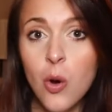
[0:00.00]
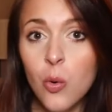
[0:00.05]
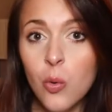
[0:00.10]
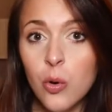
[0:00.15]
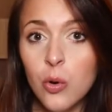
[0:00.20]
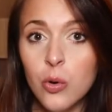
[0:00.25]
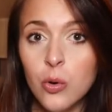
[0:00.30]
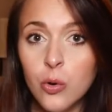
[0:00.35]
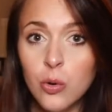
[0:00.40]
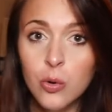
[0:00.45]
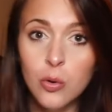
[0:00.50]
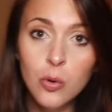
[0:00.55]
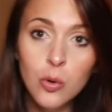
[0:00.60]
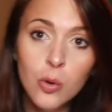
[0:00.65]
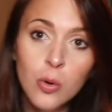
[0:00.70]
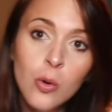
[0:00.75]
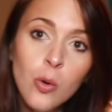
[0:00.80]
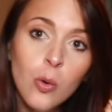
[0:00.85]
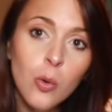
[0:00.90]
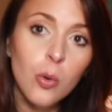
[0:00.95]

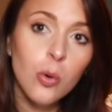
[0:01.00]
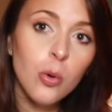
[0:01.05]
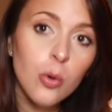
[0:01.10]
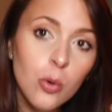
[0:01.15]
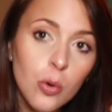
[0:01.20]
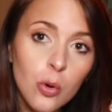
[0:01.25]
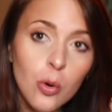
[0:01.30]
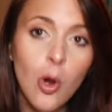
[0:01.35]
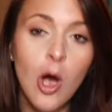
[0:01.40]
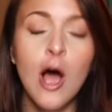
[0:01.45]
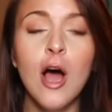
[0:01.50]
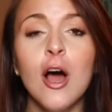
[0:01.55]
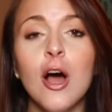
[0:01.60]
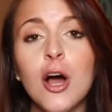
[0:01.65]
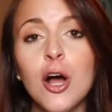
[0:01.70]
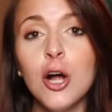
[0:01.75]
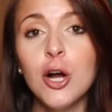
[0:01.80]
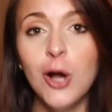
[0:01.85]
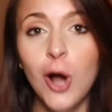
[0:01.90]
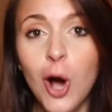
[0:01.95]
woohoo,
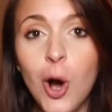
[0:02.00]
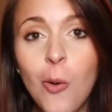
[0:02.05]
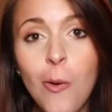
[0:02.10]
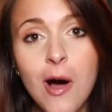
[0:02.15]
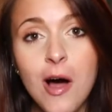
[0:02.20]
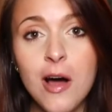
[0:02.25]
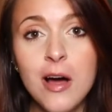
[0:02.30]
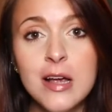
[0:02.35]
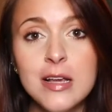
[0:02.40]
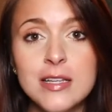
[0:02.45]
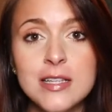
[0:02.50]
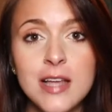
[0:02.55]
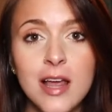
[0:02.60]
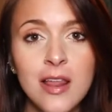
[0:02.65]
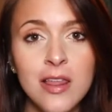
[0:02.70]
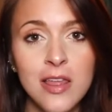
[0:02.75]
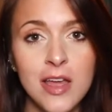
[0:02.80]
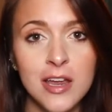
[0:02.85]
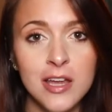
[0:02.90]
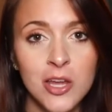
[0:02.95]
go us.
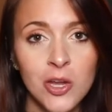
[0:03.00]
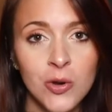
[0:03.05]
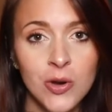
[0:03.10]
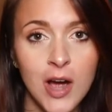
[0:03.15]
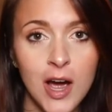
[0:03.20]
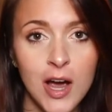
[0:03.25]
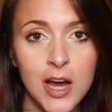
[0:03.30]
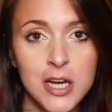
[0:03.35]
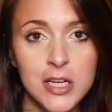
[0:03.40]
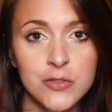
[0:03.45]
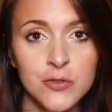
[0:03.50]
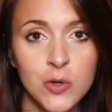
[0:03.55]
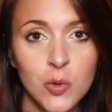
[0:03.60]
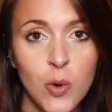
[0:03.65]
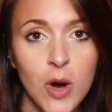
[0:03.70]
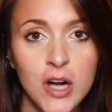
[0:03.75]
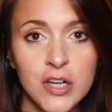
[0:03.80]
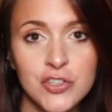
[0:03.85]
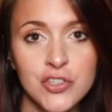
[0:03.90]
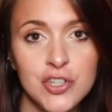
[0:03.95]
Thank you guys for
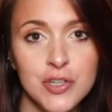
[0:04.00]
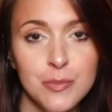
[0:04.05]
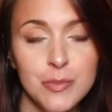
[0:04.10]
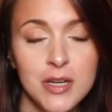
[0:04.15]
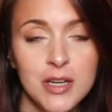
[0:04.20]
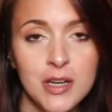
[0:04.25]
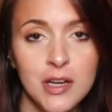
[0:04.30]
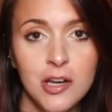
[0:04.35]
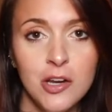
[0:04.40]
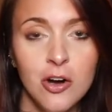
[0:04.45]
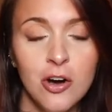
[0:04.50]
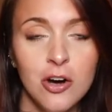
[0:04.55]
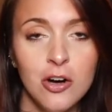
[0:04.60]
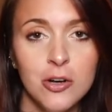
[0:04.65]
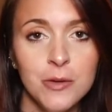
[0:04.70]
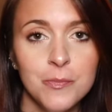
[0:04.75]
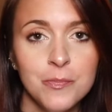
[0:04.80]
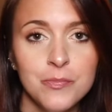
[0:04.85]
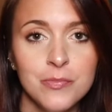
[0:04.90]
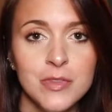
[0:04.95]
watching me,
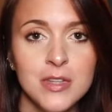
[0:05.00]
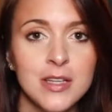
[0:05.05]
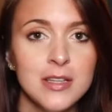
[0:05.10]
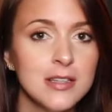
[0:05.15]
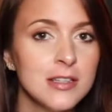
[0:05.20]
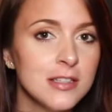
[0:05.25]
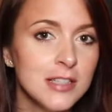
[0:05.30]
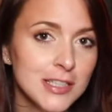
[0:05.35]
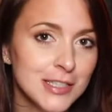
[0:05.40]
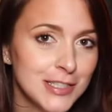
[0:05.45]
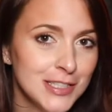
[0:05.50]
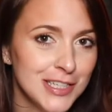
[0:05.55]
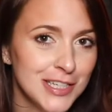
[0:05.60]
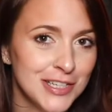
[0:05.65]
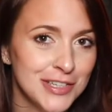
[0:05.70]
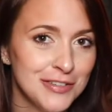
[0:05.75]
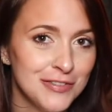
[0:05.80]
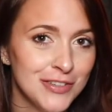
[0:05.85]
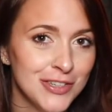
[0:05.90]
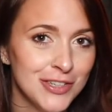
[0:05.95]
all
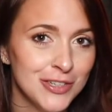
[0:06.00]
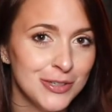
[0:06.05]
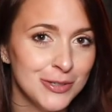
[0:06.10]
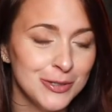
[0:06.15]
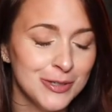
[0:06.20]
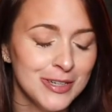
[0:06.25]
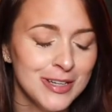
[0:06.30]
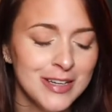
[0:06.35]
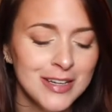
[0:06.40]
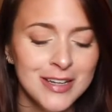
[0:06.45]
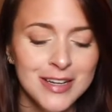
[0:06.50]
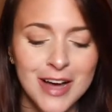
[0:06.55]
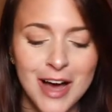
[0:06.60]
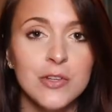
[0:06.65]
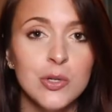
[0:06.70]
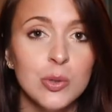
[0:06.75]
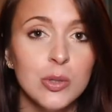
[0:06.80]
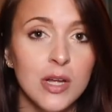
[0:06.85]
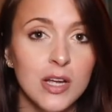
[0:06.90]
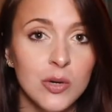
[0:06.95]
16 of you.
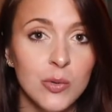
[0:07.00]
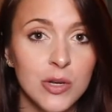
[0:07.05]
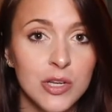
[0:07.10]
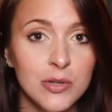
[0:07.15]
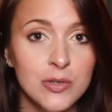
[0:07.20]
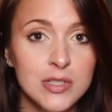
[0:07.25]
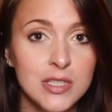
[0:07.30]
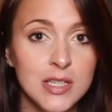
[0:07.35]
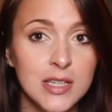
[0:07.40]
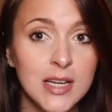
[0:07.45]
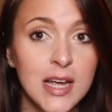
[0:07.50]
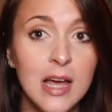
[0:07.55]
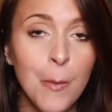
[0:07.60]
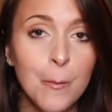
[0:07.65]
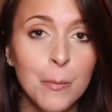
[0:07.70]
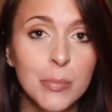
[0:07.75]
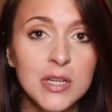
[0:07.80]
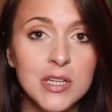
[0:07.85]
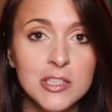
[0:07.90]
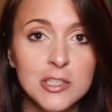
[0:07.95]
If you like what you see,
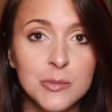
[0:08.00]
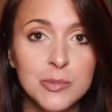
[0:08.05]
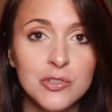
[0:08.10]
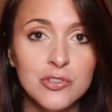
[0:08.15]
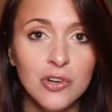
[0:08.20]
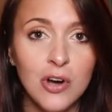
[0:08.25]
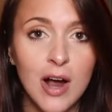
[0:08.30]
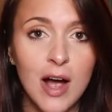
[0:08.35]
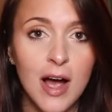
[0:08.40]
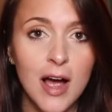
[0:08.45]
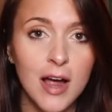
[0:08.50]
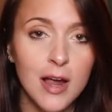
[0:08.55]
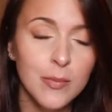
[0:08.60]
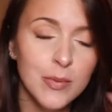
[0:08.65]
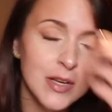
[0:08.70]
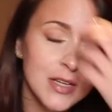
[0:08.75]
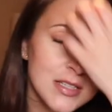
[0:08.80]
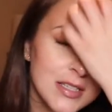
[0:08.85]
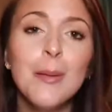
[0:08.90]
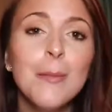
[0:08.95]
please subscribe.
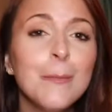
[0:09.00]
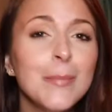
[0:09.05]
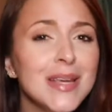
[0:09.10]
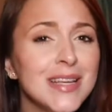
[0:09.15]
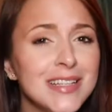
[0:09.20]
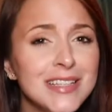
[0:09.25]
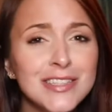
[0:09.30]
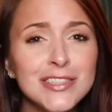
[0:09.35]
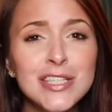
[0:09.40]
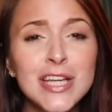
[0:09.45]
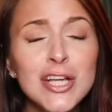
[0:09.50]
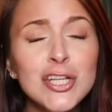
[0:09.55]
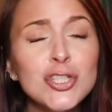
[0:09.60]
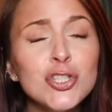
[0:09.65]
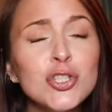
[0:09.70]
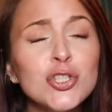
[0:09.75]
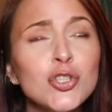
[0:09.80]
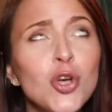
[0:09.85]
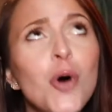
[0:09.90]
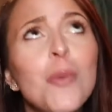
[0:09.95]
It means
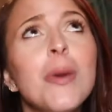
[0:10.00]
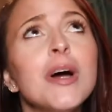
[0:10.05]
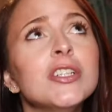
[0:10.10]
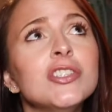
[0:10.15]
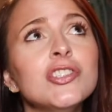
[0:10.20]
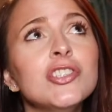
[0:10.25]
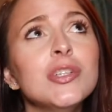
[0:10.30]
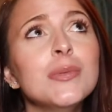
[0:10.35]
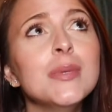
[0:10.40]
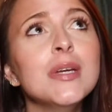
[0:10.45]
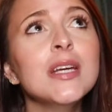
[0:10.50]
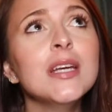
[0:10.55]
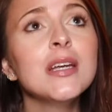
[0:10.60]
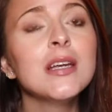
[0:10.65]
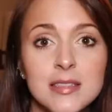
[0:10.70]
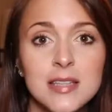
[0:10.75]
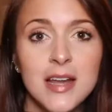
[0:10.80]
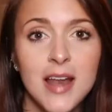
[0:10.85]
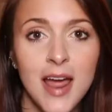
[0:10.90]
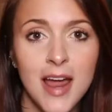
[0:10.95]
so much to me.
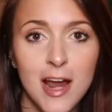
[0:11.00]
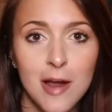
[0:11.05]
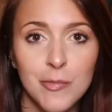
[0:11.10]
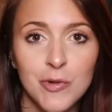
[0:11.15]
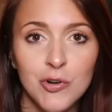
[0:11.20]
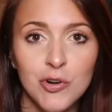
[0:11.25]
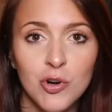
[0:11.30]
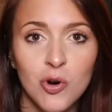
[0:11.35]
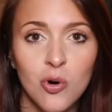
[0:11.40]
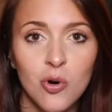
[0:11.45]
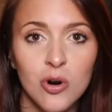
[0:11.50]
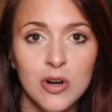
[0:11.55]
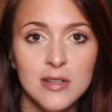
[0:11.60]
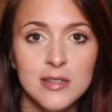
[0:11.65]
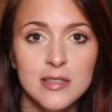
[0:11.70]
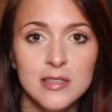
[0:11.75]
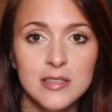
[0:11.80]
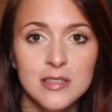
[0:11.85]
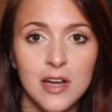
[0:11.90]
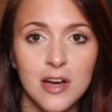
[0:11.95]
Today I'm gonna
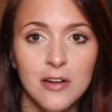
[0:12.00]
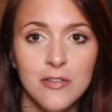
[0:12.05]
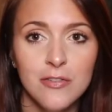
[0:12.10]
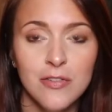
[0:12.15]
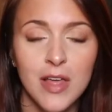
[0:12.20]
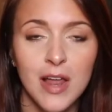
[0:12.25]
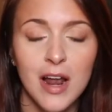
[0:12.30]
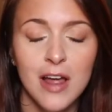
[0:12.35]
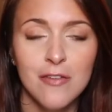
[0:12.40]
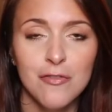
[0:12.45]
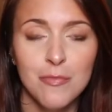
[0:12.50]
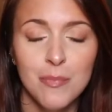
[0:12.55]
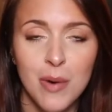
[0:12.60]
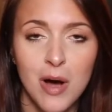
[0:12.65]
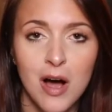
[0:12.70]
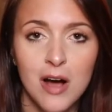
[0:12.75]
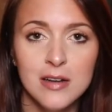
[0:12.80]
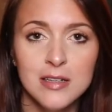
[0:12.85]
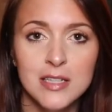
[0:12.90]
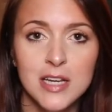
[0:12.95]
record stuff that I've
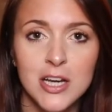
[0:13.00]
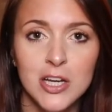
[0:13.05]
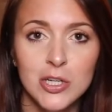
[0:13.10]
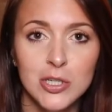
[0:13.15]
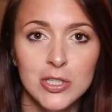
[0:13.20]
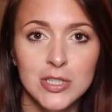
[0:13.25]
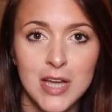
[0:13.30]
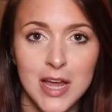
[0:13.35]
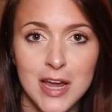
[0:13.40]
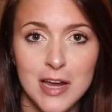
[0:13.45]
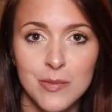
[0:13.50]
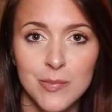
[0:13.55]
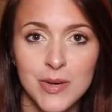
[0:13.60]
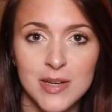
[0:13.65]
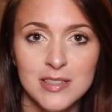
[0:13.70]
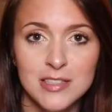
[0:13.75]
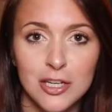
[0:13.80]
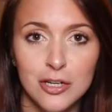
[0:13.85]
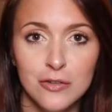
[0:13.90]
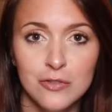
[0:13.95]
bought to entertain
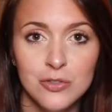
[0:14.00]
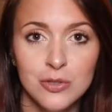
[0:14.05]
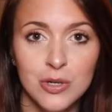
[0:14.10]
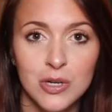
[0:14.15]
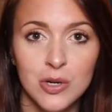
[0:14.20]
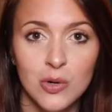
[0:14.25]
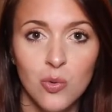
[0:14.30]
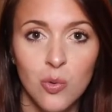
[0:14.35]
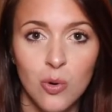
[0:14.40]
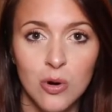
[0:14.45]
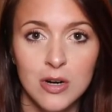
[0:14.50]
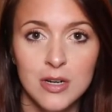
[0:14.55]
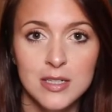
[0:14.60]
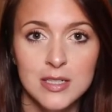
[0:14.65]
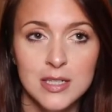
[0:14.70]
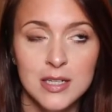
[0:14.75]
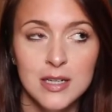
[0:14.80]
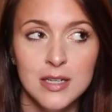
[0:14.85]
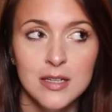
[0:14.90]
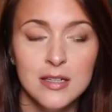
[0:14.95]
myself during
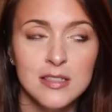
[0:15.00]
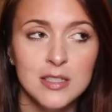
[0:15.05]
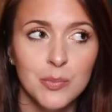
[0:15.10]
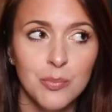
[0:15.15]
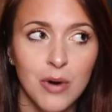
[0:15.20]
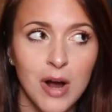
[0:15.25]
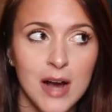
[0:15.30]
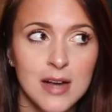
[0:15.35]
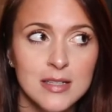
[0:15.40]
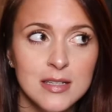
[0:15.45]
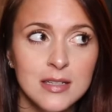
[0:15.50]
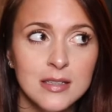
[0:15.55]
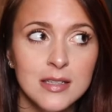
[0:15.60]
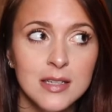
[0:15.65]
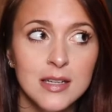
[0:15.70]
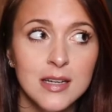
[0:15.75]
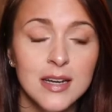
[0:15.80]
quarantine, and surprisingly,